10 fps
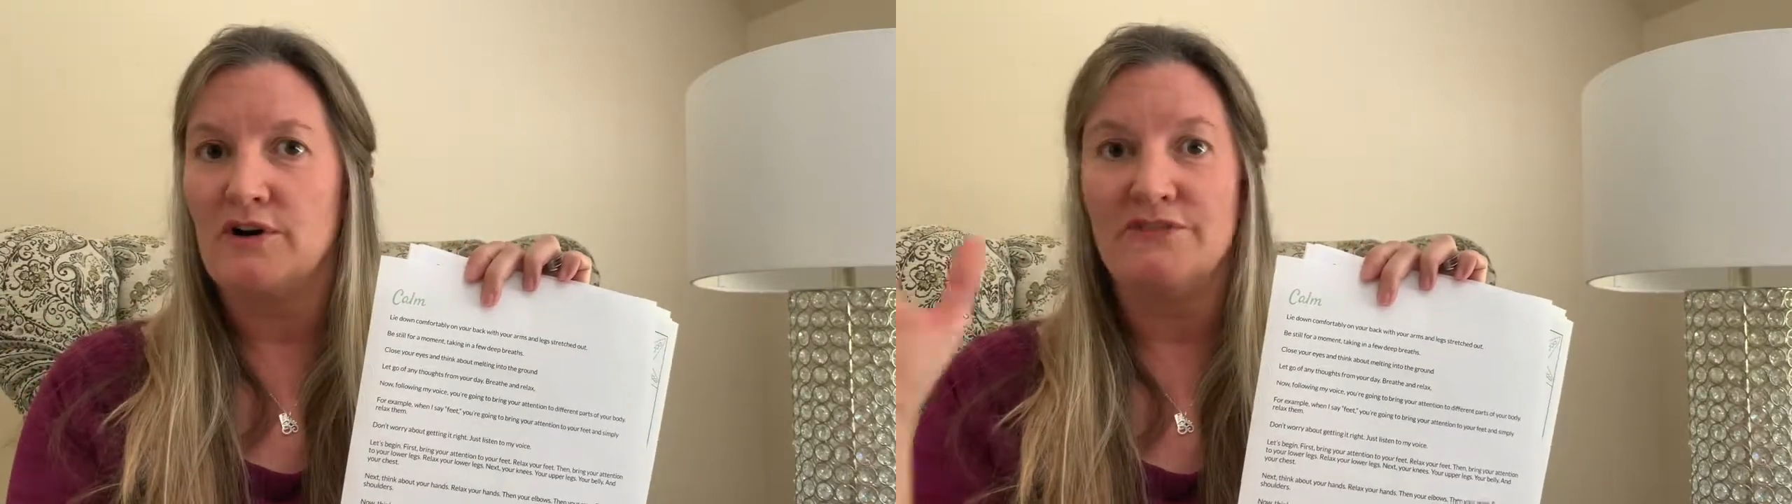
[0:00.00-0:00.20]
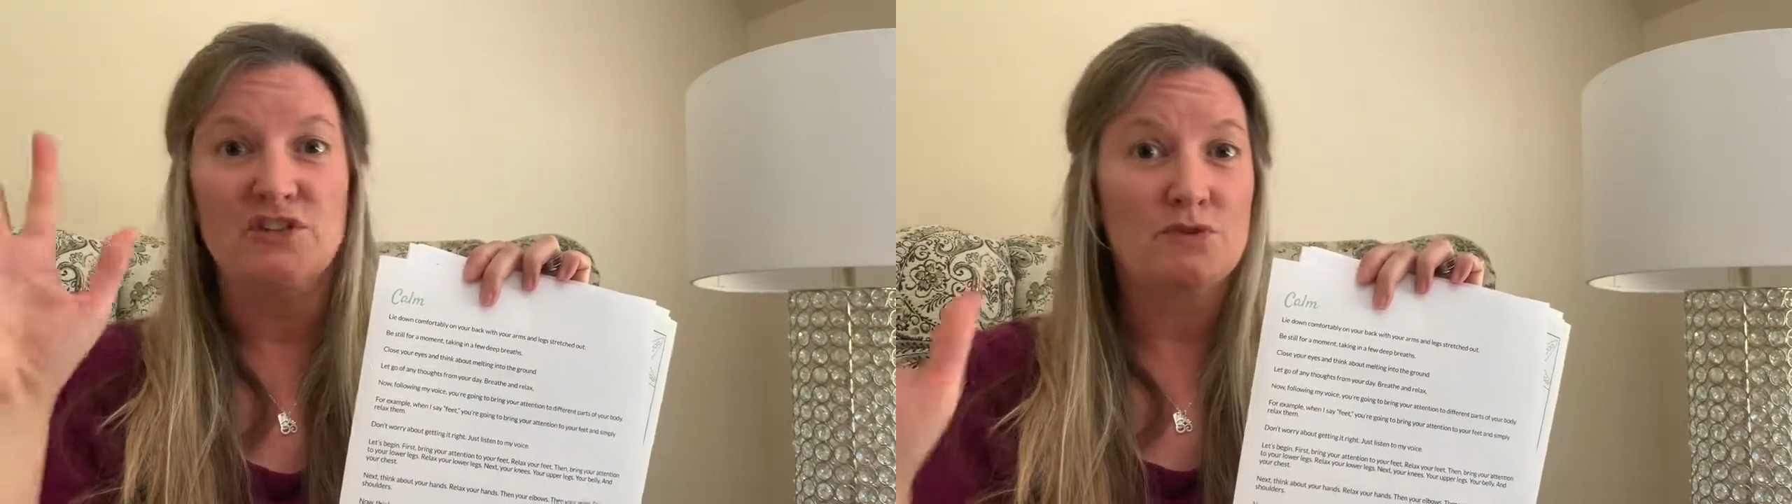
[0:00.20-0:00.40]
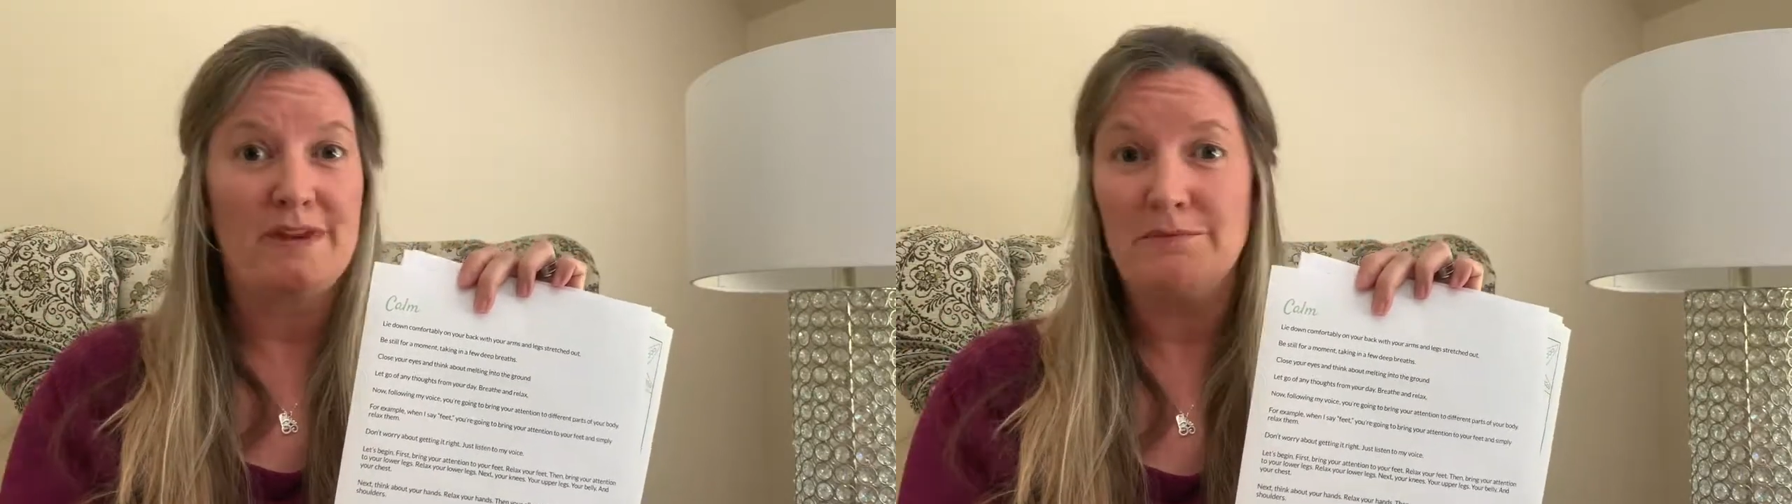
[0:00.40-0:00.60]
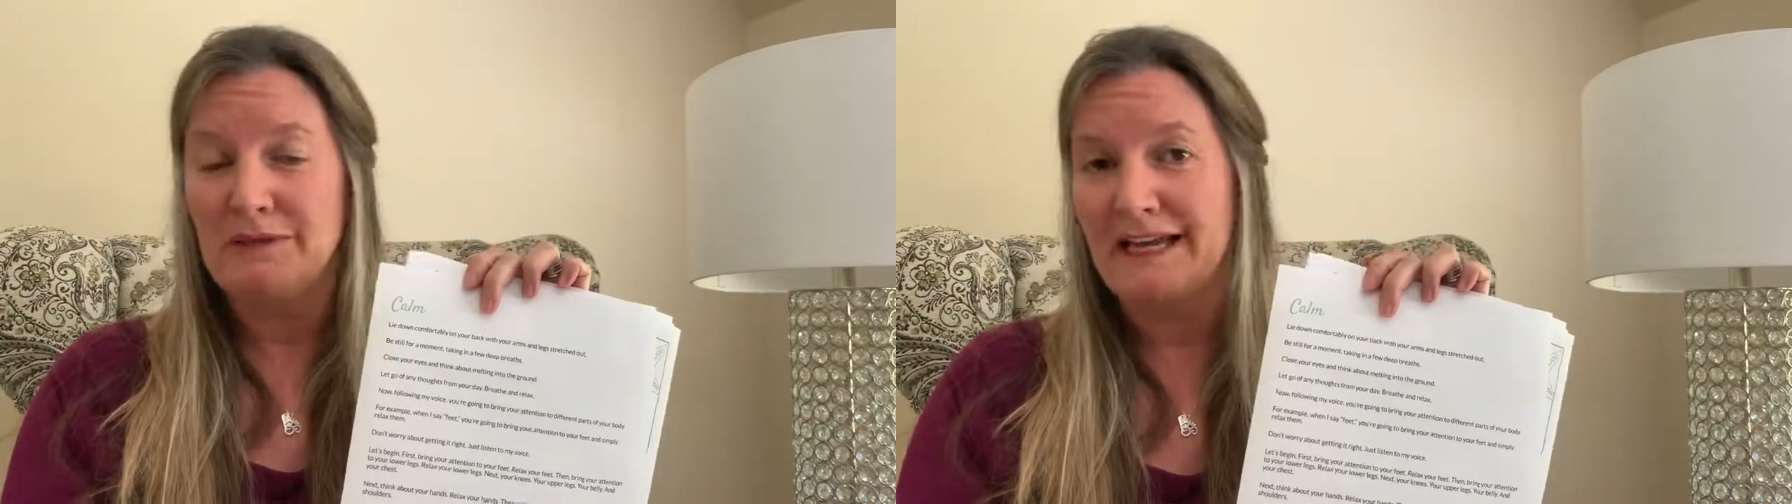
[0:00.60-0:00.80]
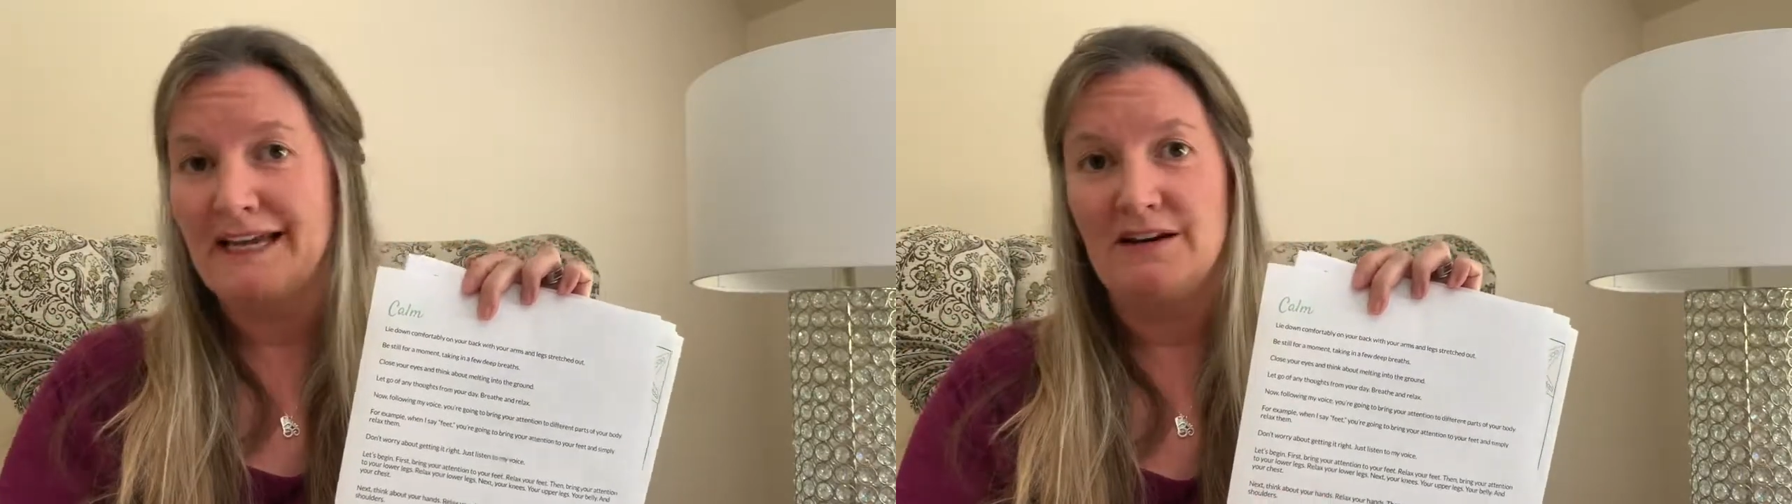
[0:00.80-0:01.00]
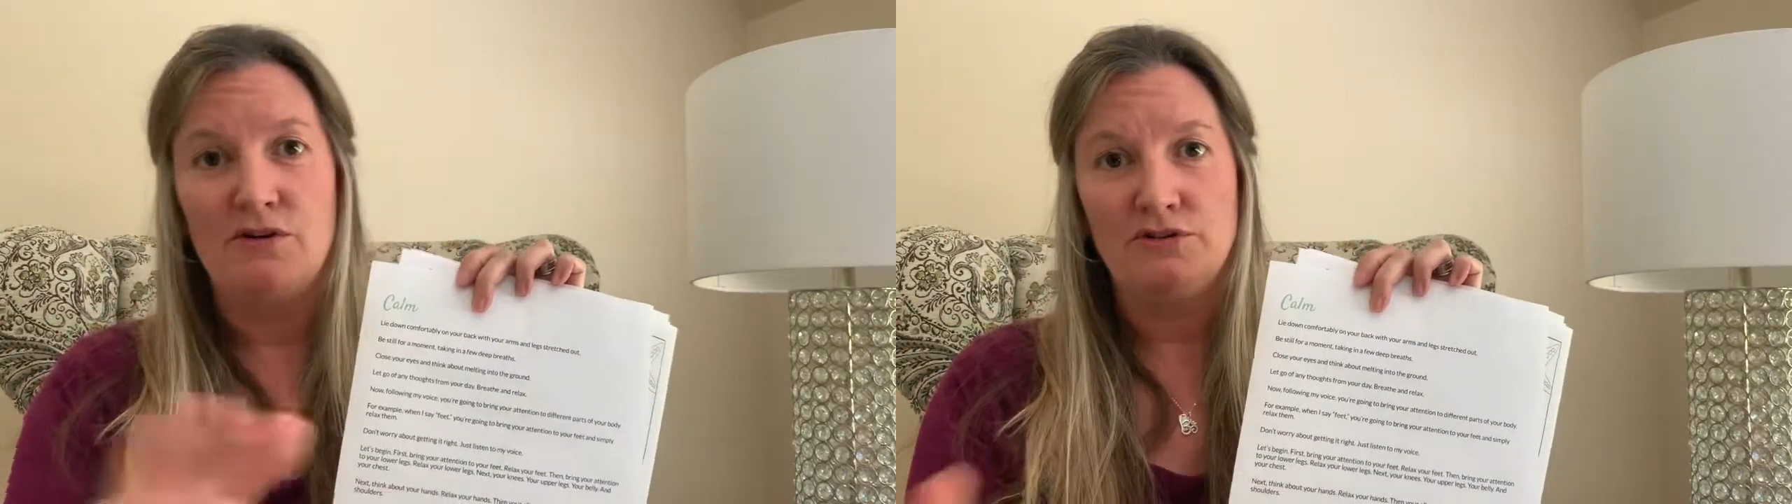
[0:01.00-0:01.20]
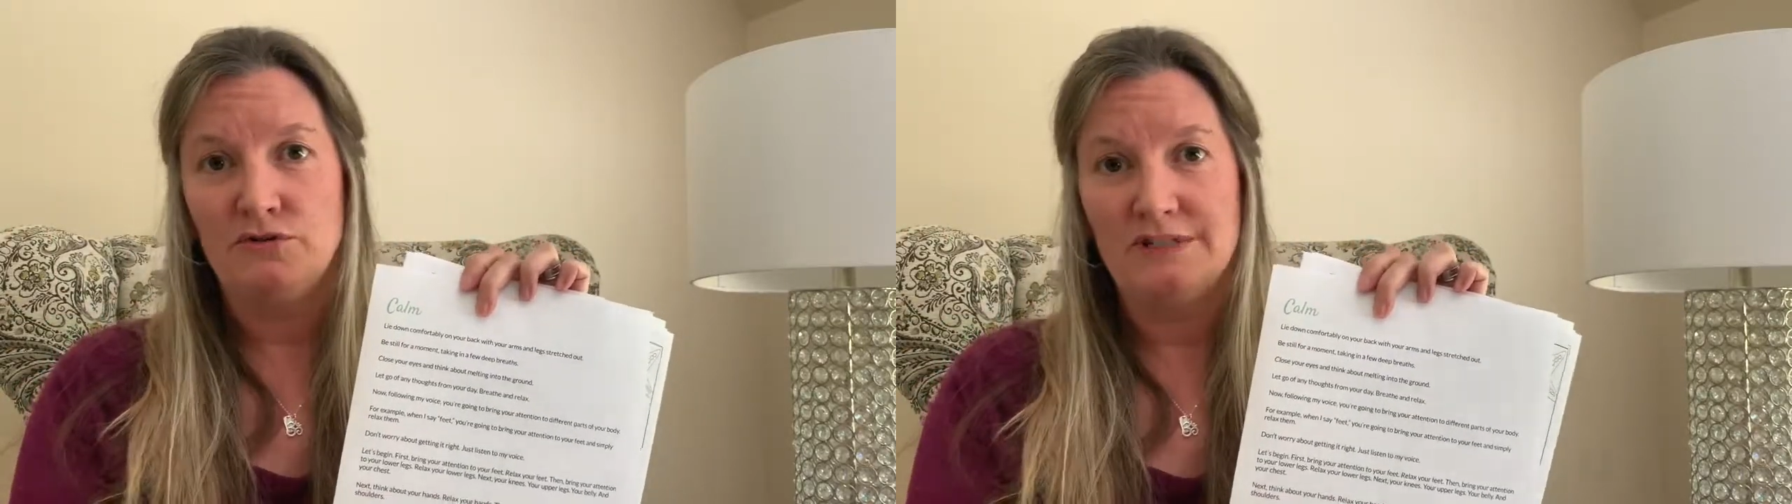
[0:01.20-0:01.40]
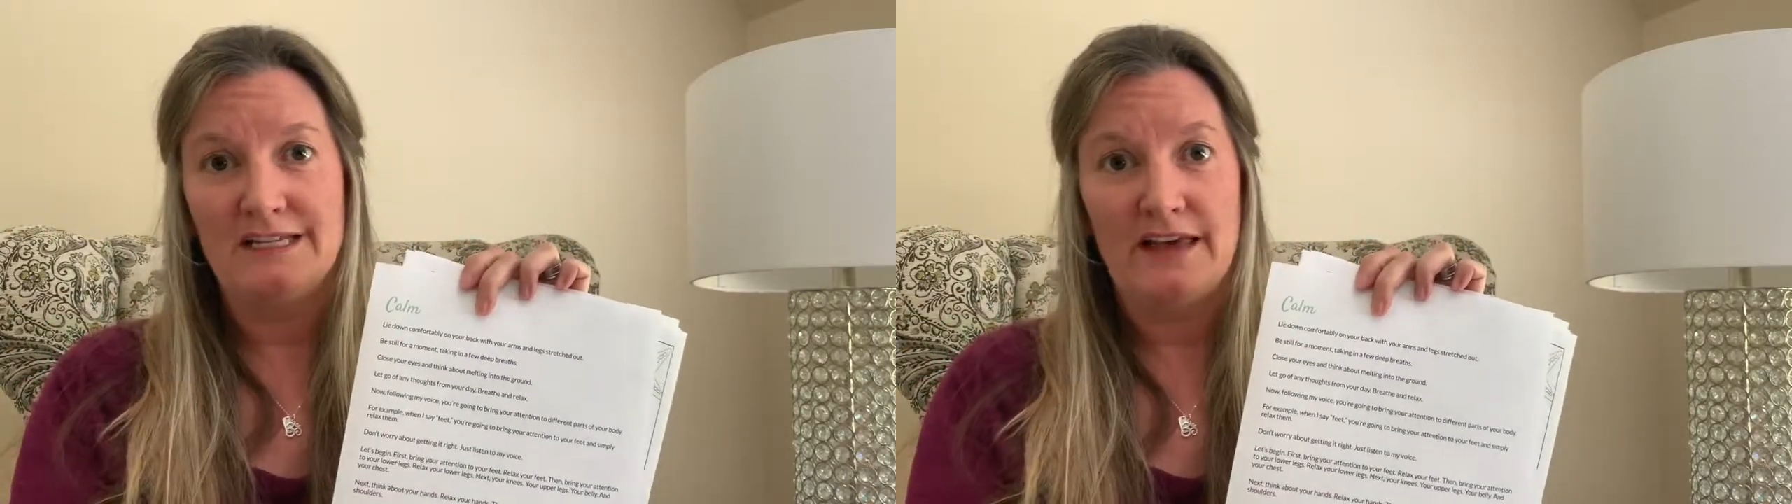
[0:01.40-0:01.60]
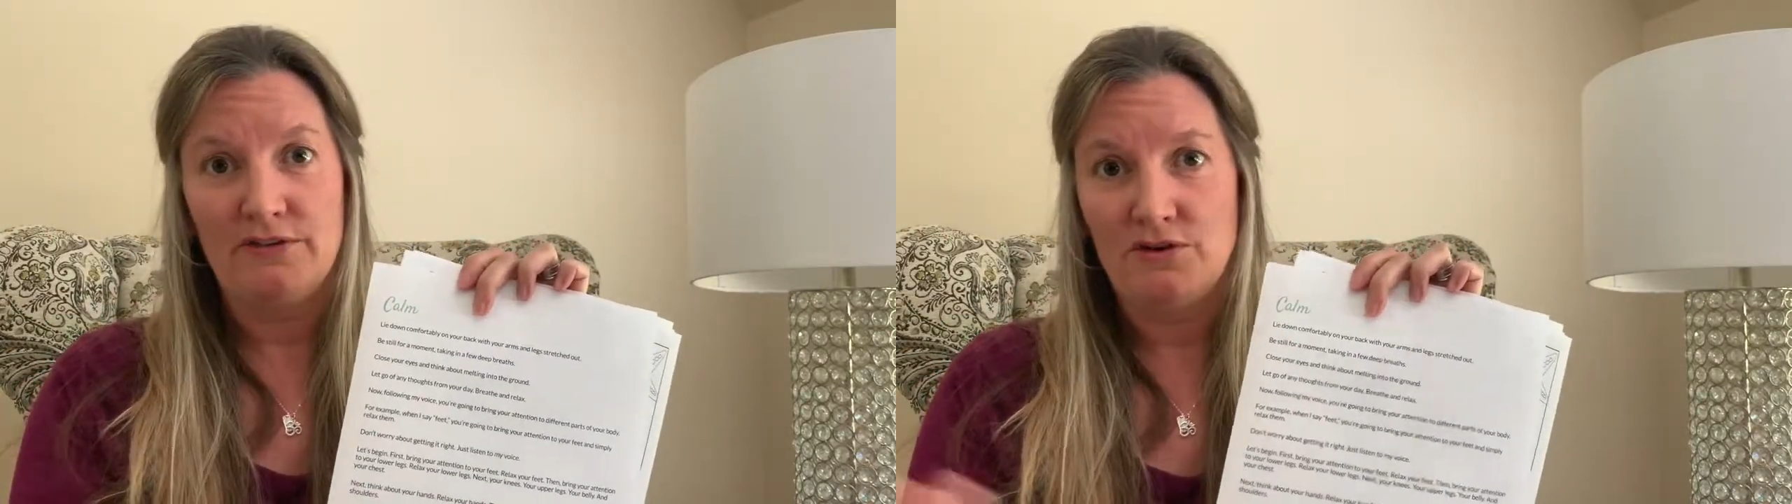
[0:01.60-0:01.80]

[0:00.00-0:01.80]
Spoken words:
or if you just rather play it and all do it together,